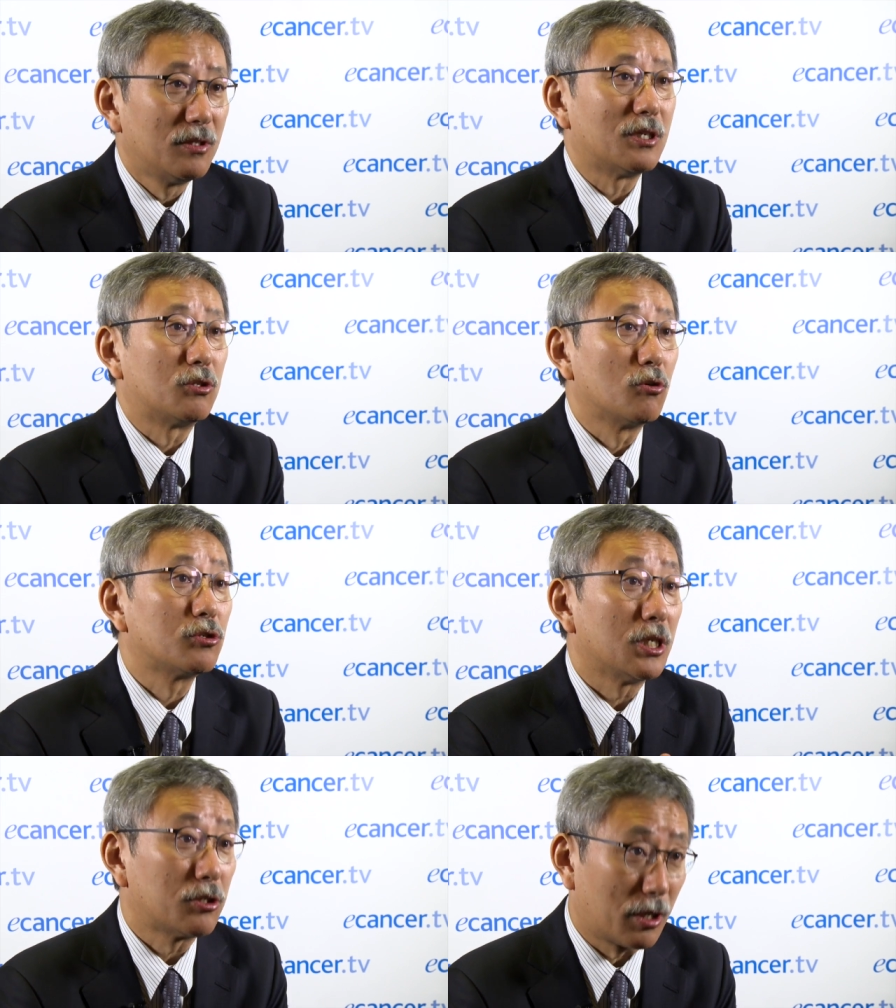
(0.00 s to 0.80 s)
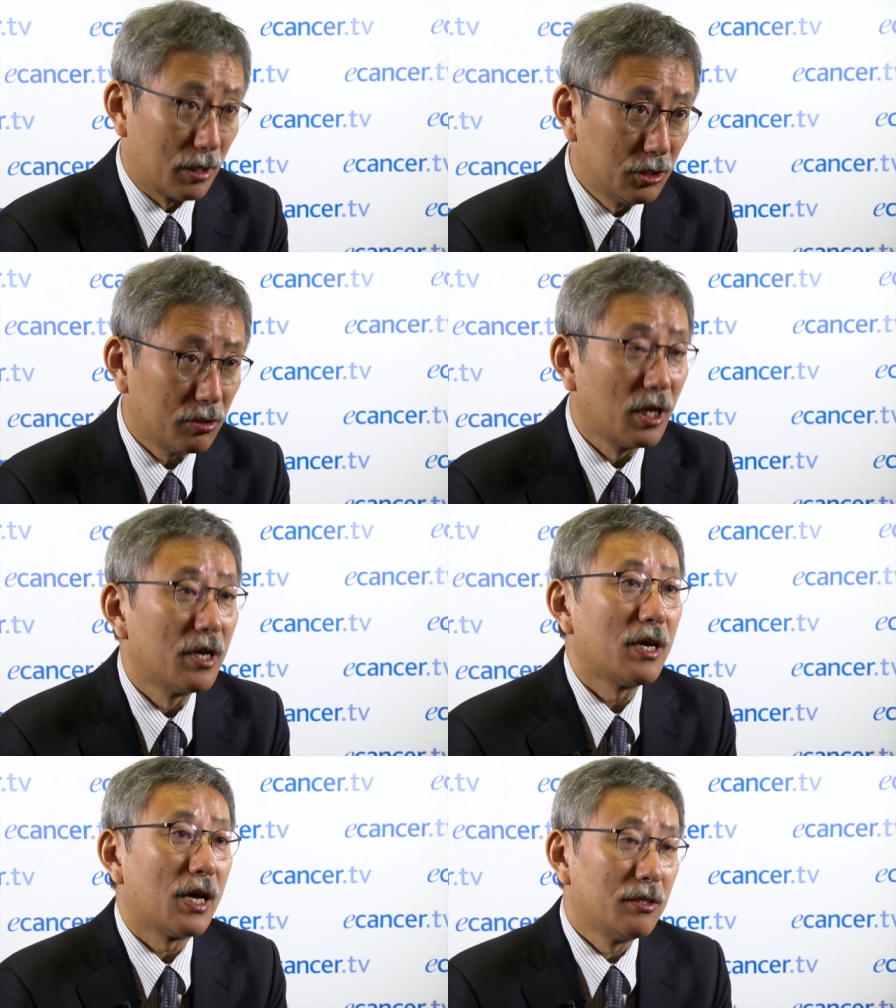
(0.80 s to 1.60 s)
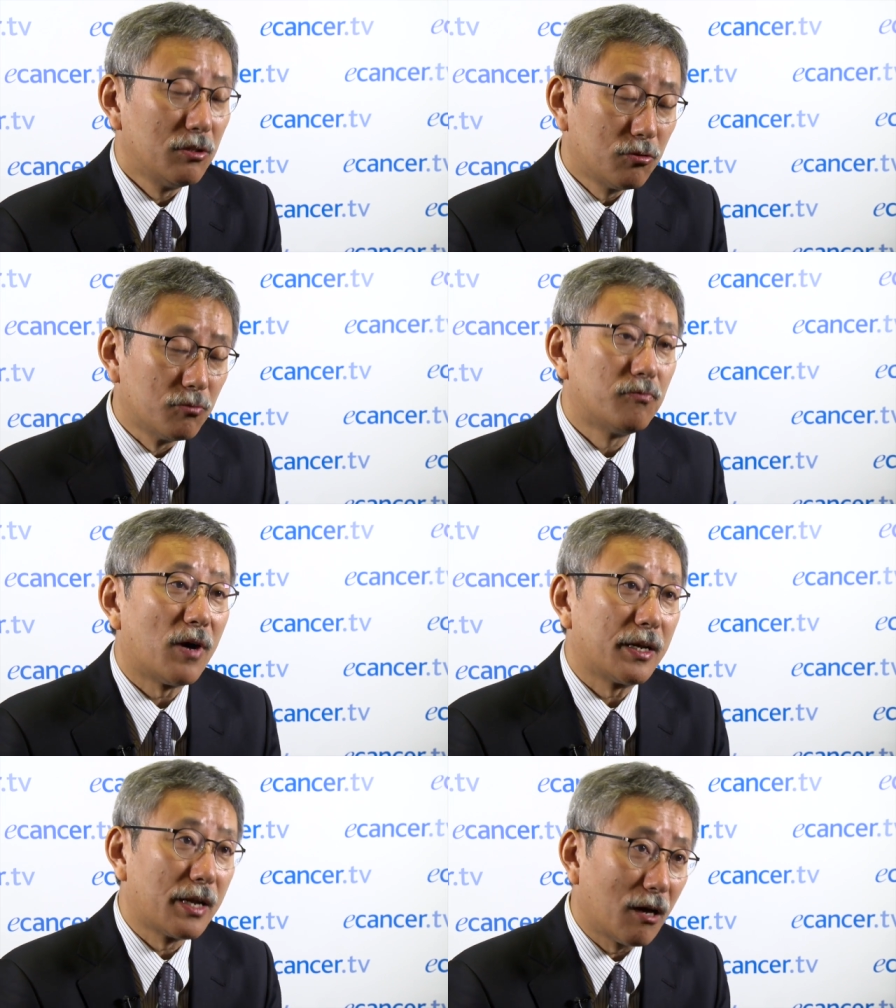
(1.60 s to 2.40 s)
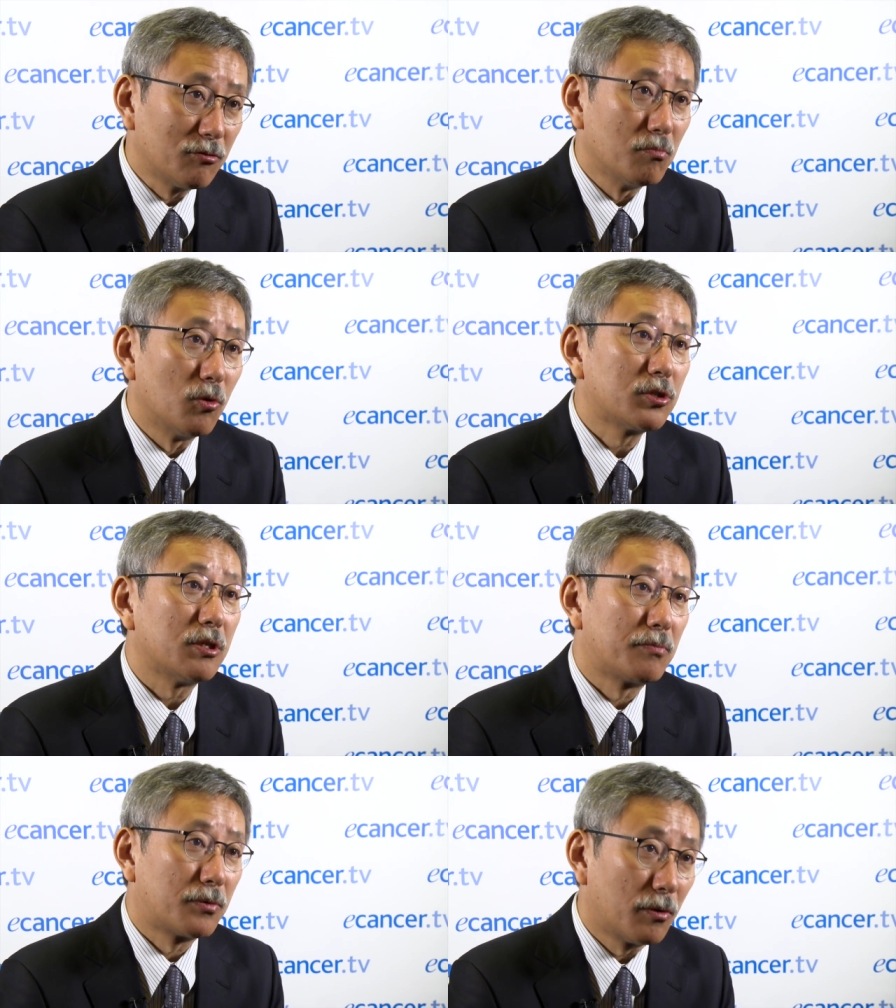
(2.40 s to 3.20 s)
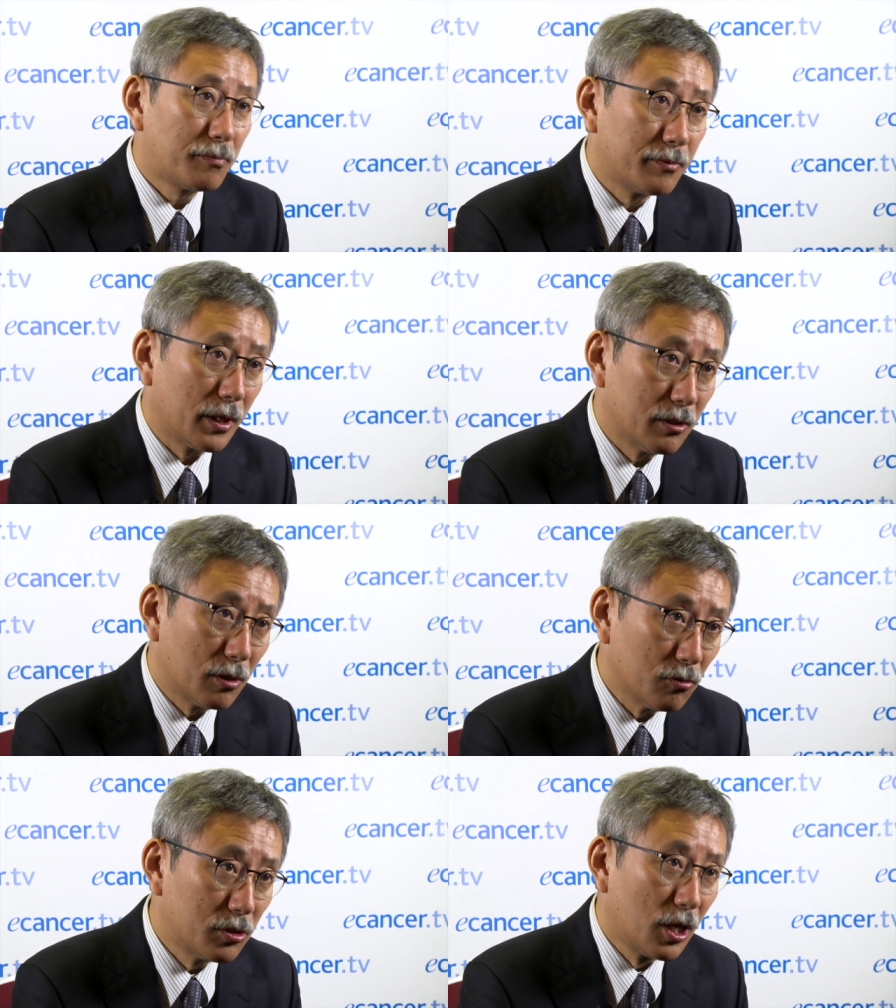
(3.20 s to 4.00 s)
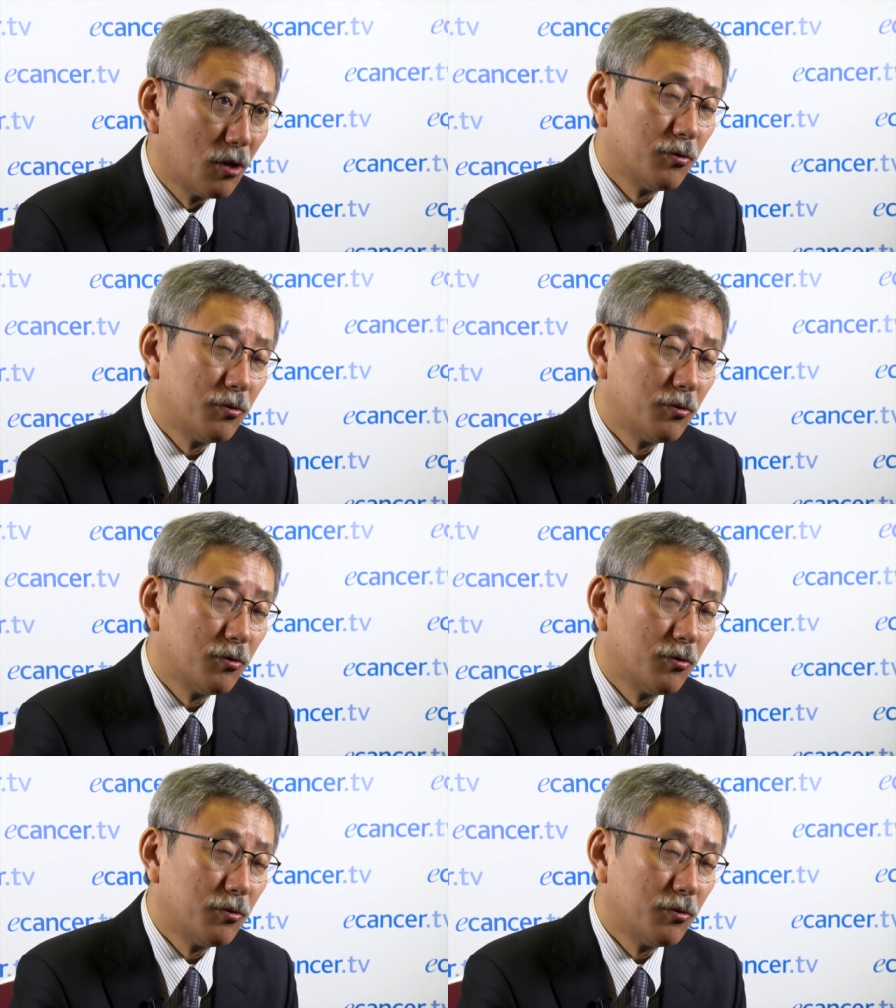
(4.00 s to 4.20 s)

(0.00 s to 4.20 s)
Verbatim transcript: the dose escalation and to find out the most appropriate dose.